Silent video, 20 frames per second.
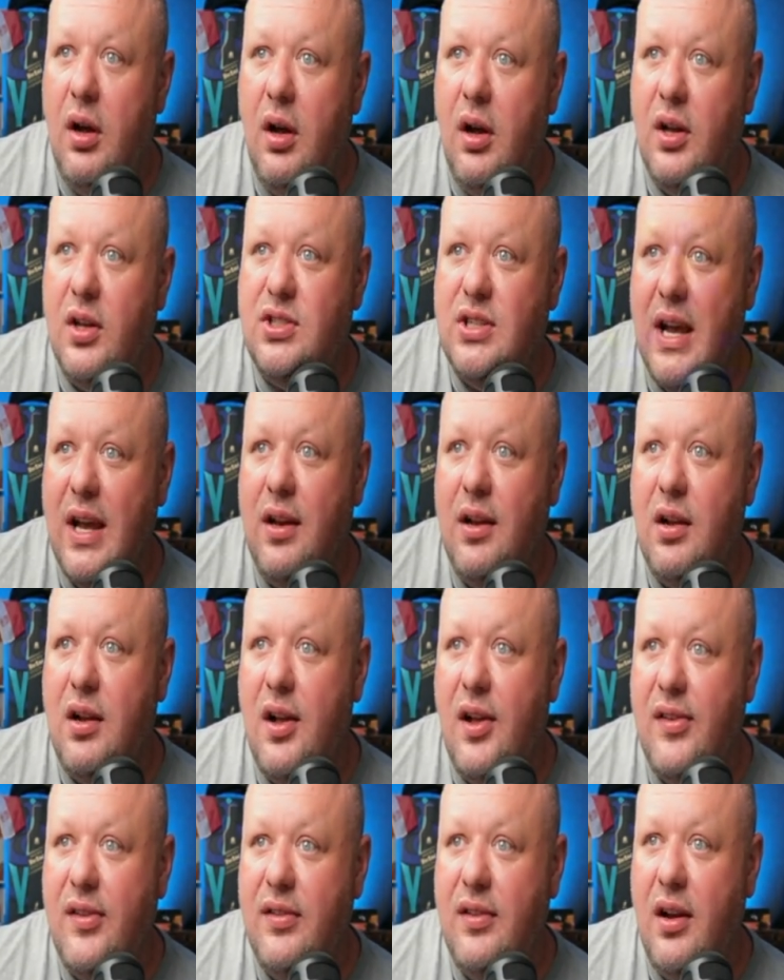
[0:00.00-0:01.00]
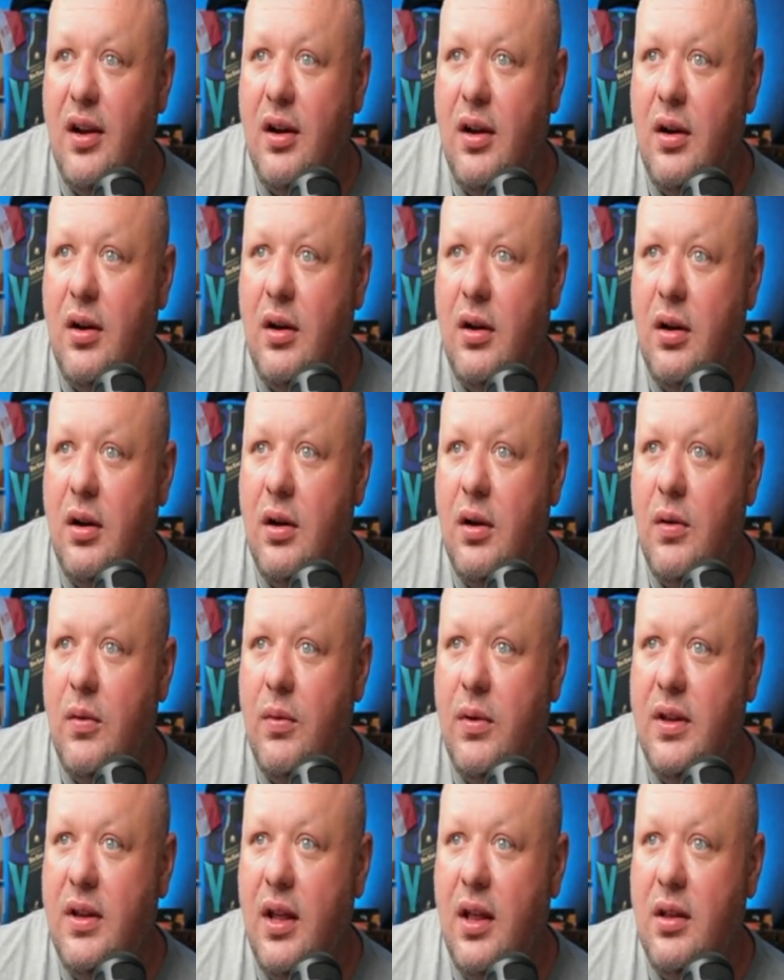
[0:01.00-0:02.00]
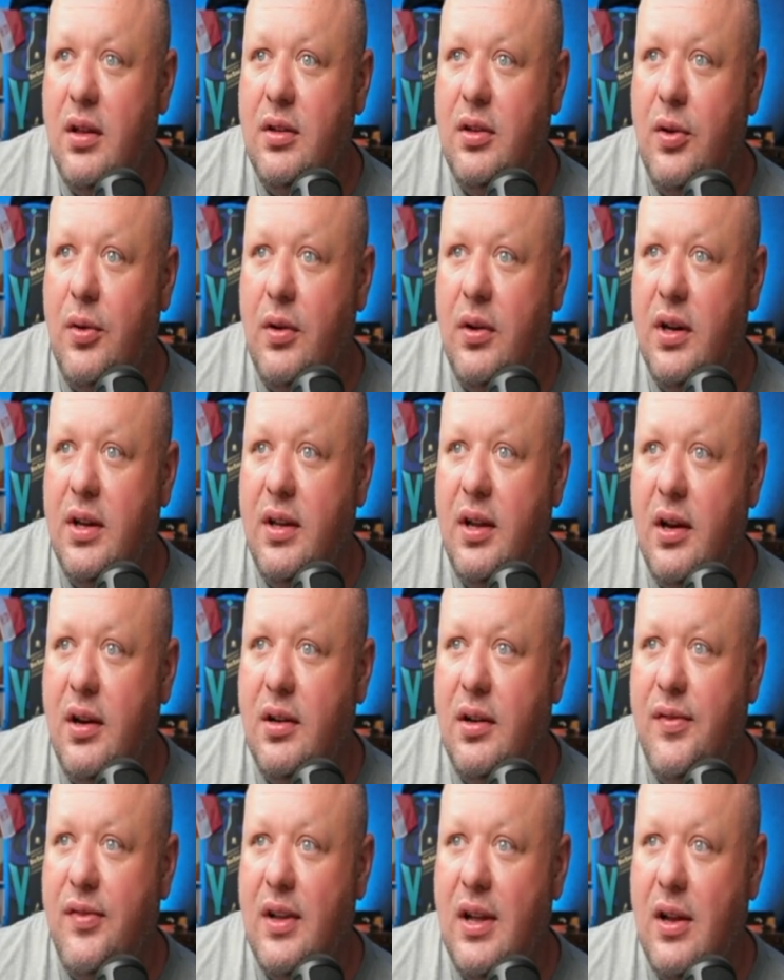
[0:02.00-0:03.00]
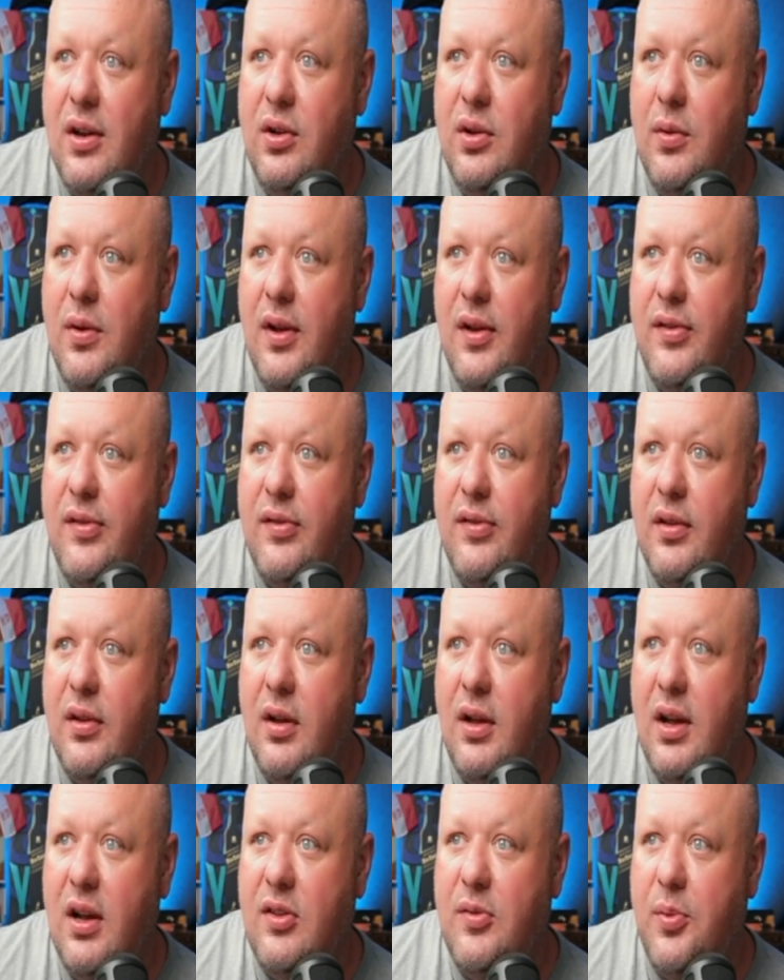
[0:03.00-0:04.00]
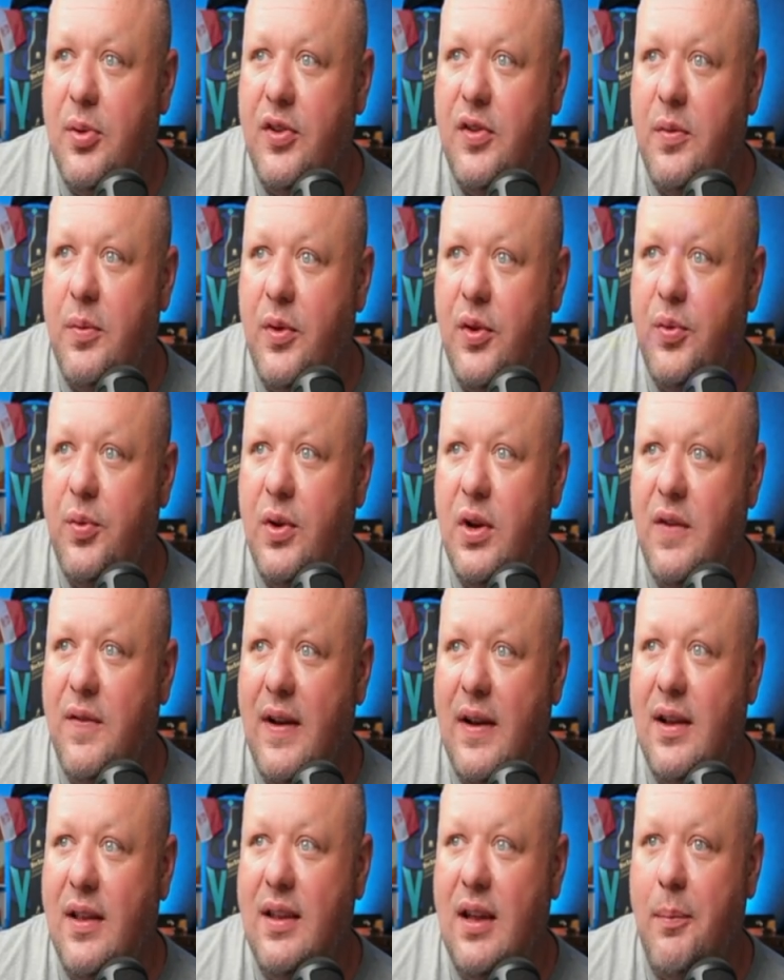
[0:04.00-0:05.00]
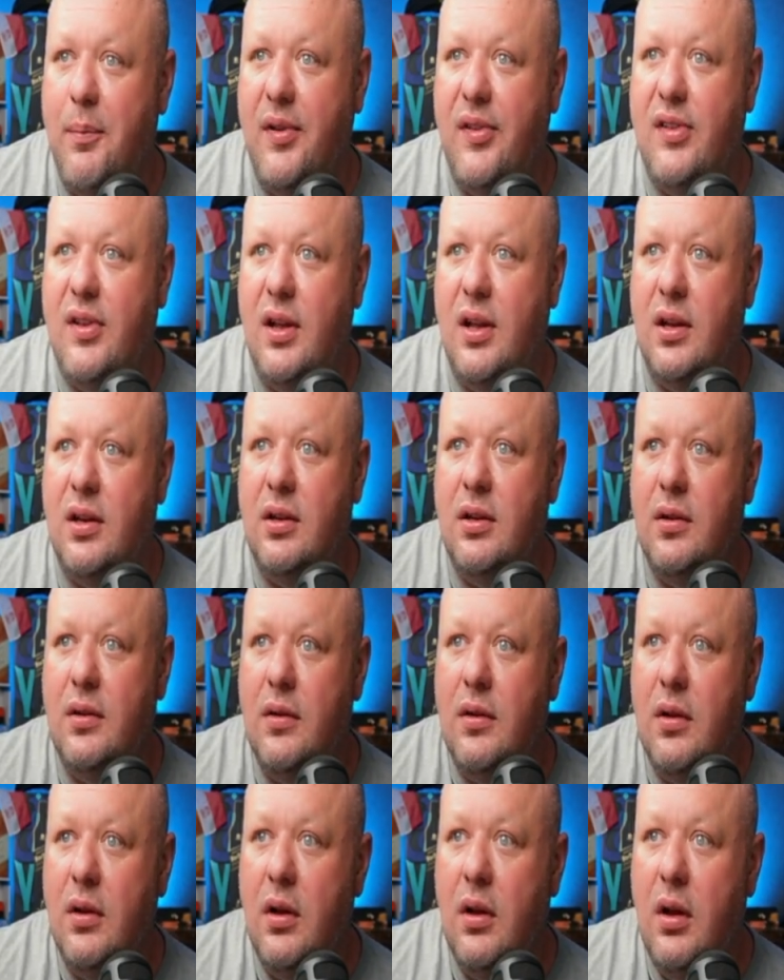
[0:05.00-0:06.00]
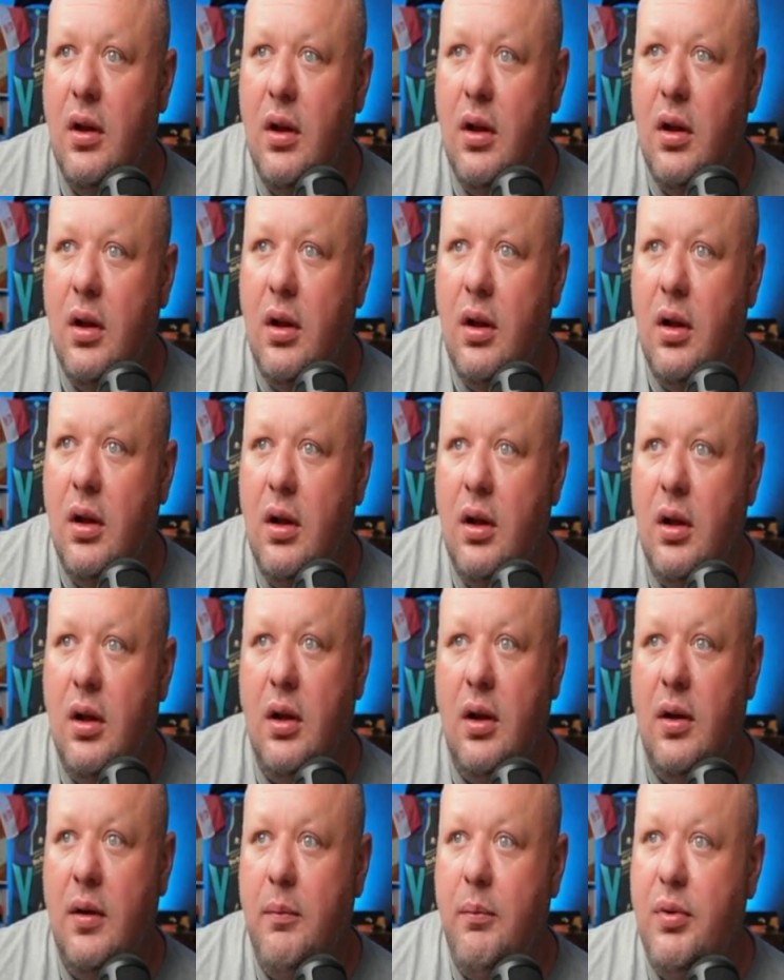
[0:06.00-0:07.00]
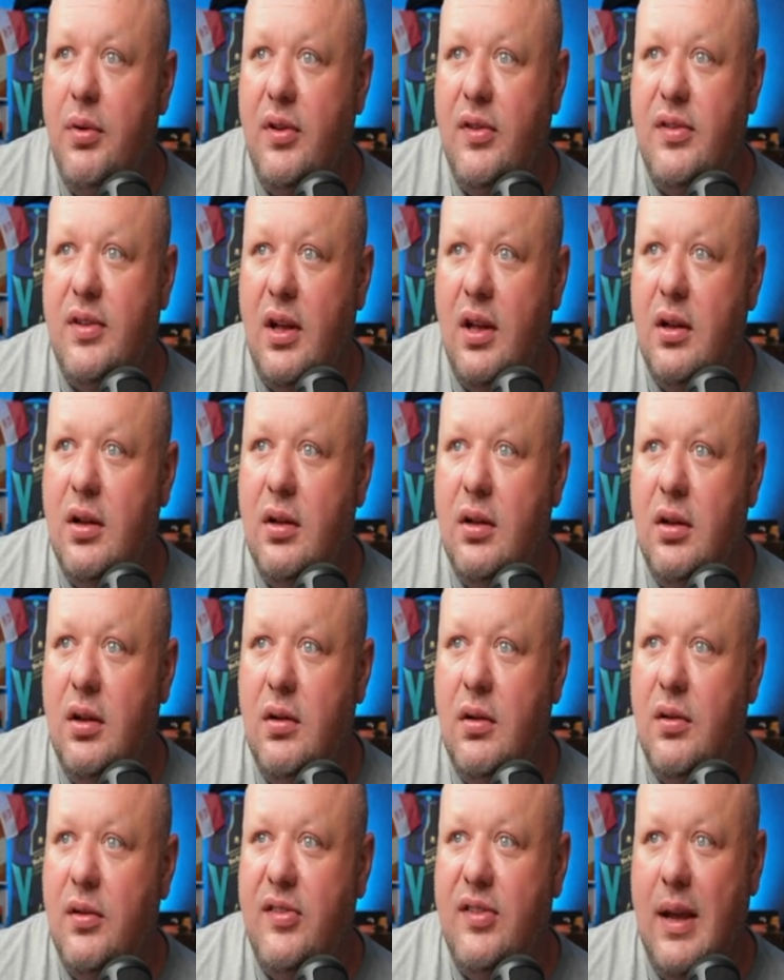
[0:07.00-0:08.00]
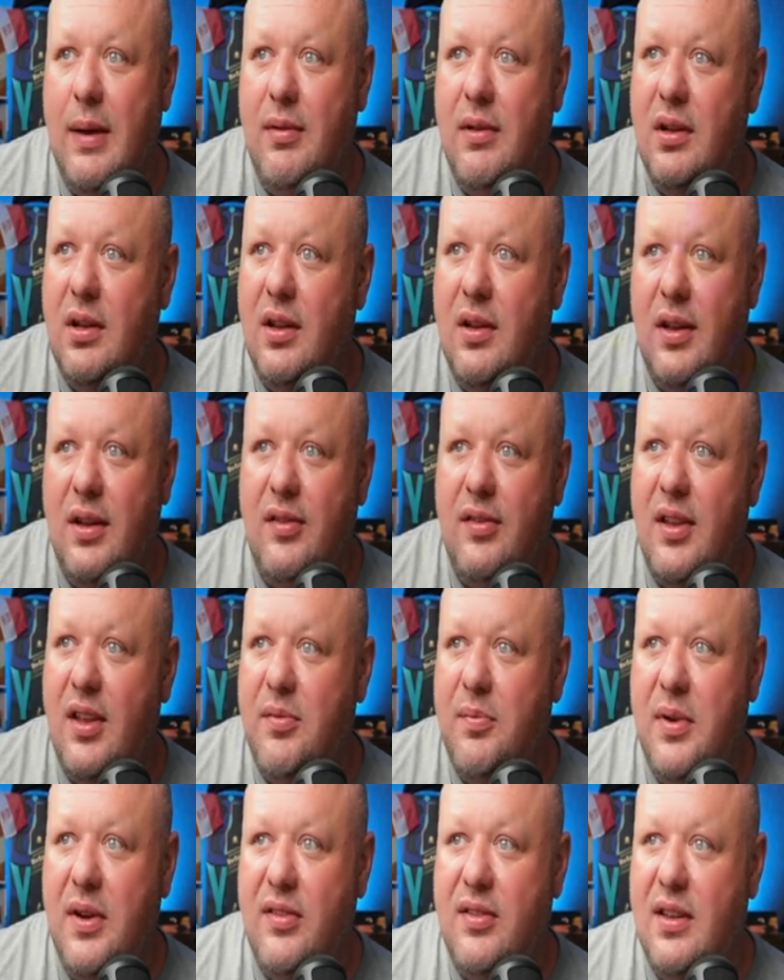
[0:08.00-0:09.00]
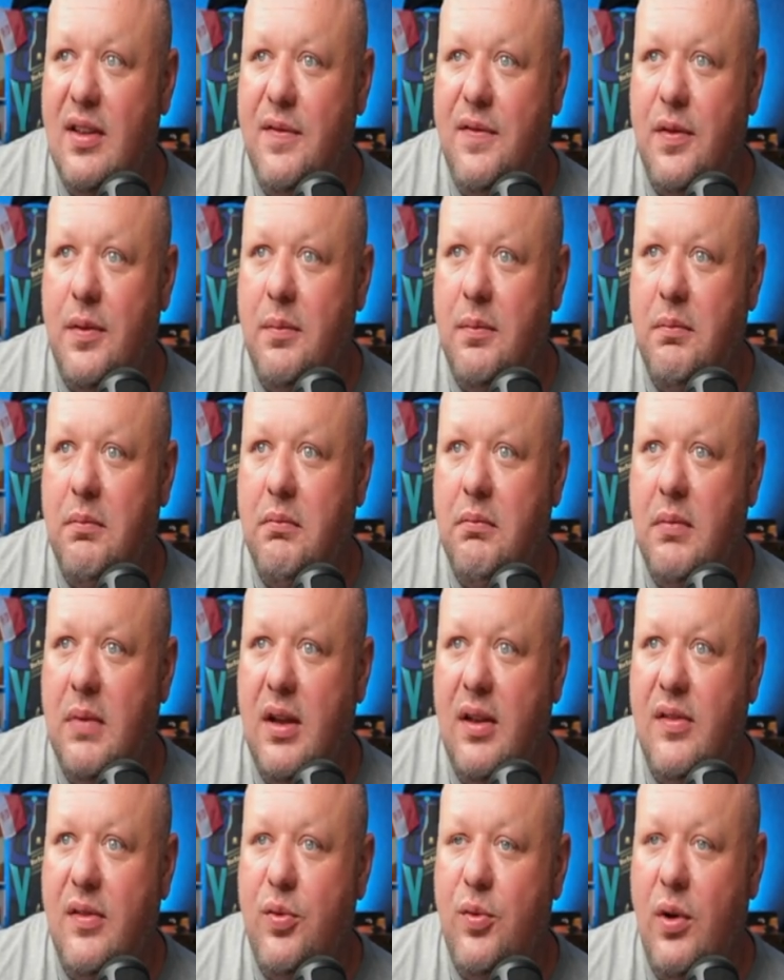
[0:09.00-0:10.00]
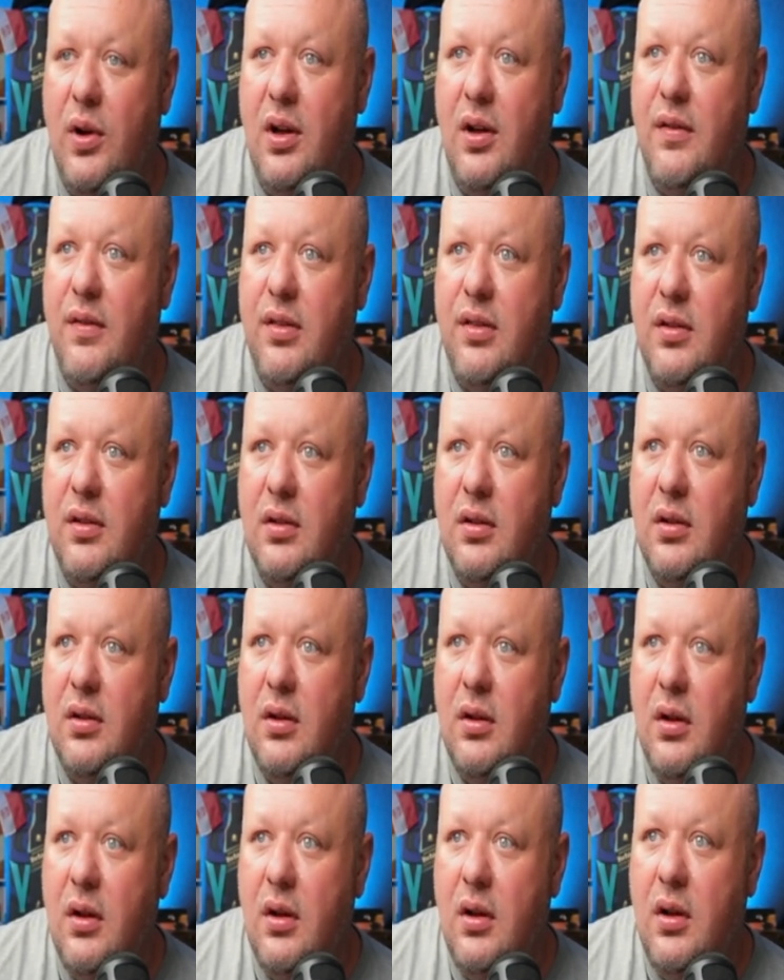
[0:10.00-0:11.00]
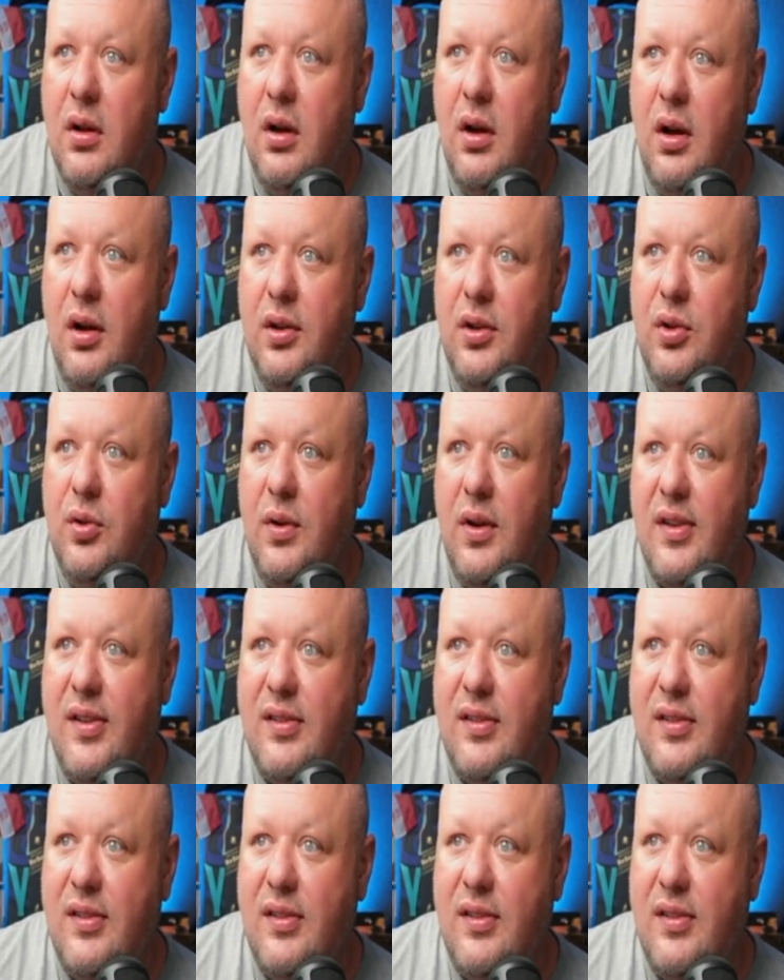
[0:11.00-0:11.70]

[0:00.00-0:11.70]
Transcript: China cuts their retaliatory tariffs on U.S. exports from 125 to 10%. Builds on, the same thing that it says basically from May 12th. U.S.